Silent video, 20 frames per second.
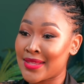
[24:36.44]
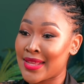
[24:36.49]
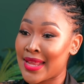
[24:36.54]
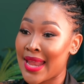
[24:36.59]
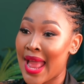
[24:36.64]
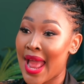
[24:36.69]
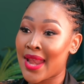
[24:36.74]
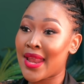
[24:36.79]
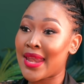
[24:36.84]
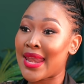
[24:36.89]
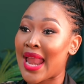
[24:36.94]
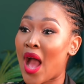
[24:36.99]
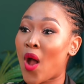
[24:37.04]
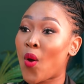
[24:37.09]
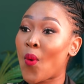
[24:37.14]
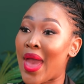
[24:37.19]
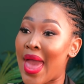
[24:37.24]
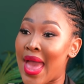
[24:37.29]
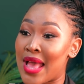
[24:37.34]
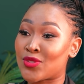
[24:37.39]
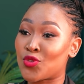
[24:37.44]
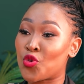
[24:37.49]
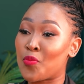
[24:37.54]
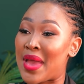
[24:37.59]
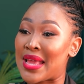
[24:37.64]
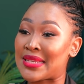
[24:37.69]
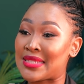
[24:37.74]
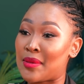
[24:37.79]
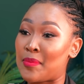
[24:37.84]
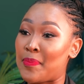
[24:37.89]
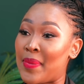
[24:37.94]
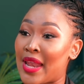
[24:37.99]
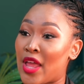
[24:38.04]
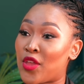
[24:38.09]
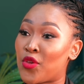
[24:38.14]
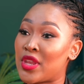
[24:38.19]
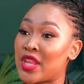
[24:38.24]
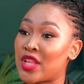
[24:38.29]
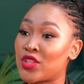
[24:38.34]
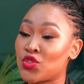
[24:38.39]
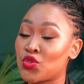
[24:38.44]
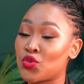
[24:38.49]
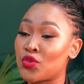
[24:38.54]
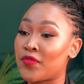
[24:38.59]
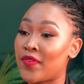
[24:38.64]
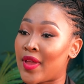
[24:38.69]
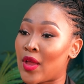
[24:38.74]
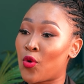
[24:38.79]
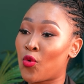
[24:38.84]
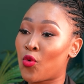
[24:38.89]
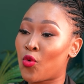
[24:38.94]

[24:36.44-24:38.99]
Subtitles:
then now, whereas madam, you need to and